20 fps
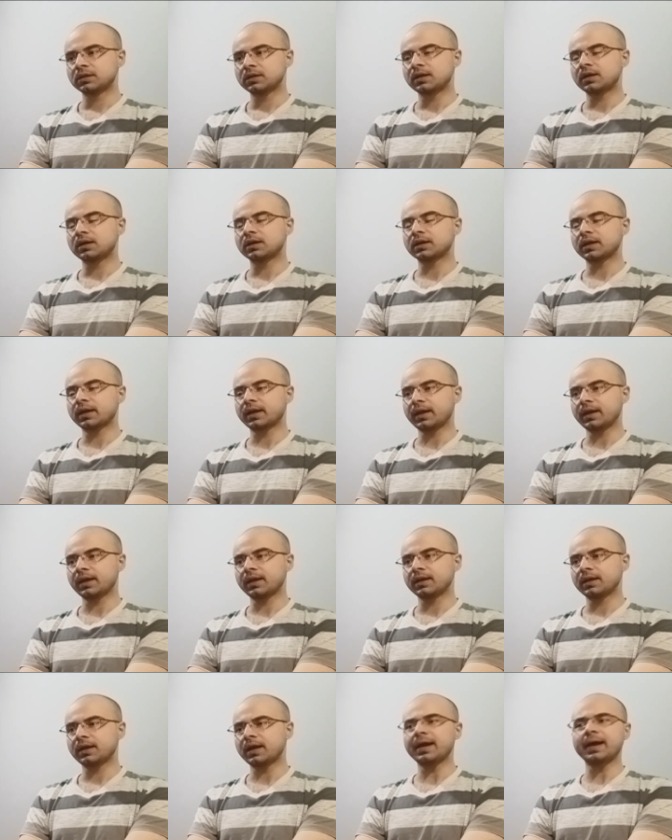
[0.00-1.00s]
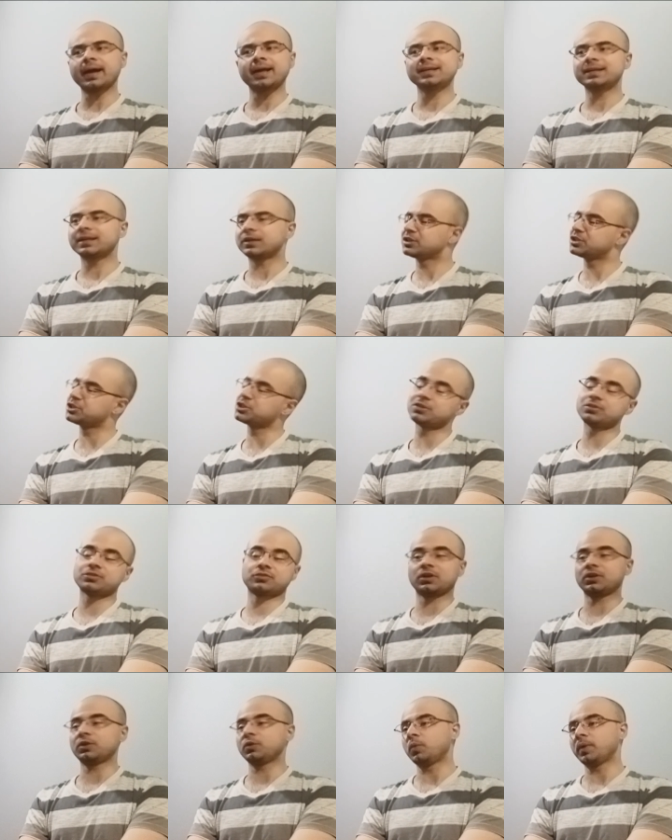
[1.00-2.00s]
Okay, I highly doubt that she's
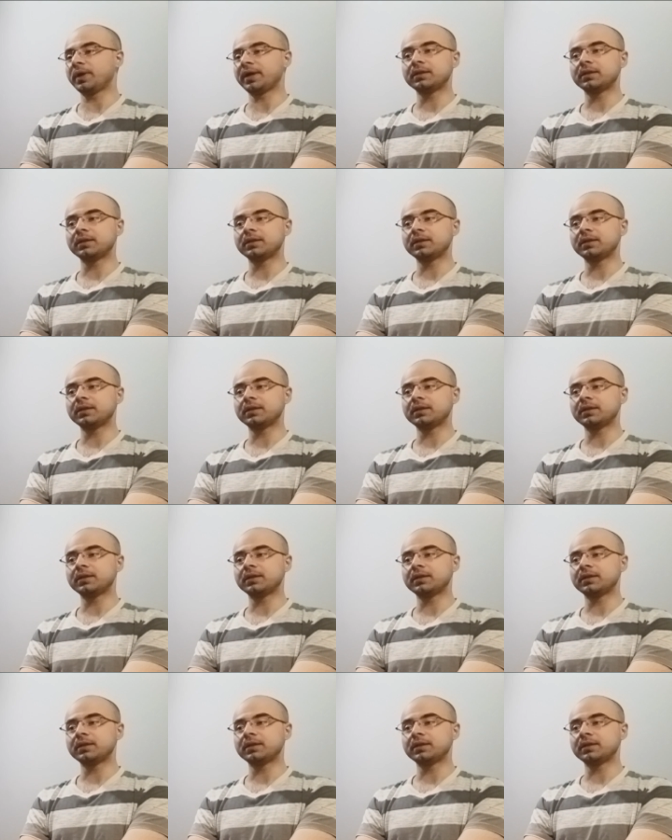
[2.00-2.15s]
gonna win,